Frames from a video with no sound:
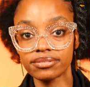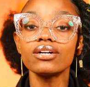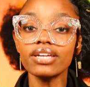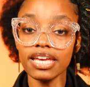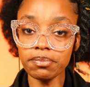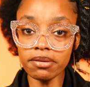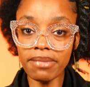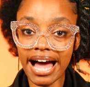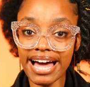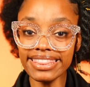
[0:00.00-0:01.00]
So keep in
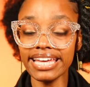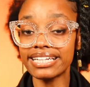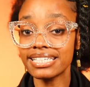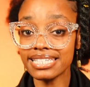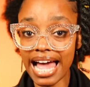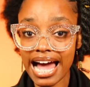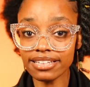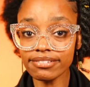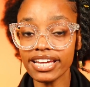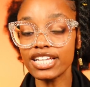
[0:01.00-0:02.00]
mind that a
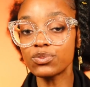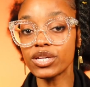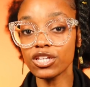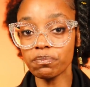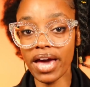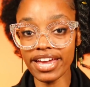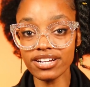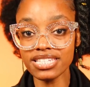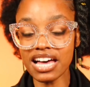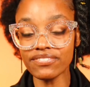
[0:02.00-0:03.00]
salary is when you pay
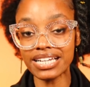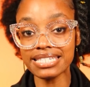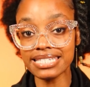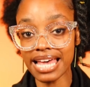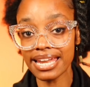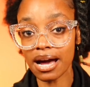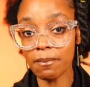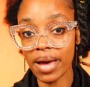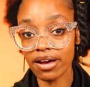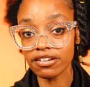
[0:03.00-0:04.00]
yourself a set
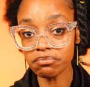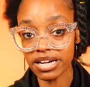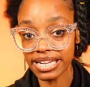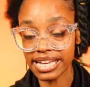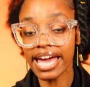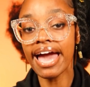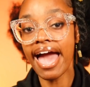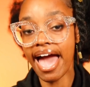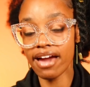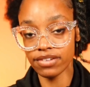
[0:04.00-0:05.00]
amount of money
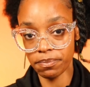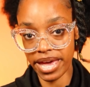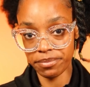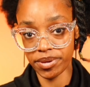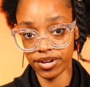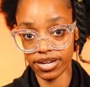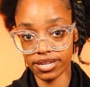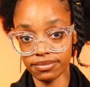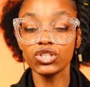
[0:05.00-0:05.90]
every pay period.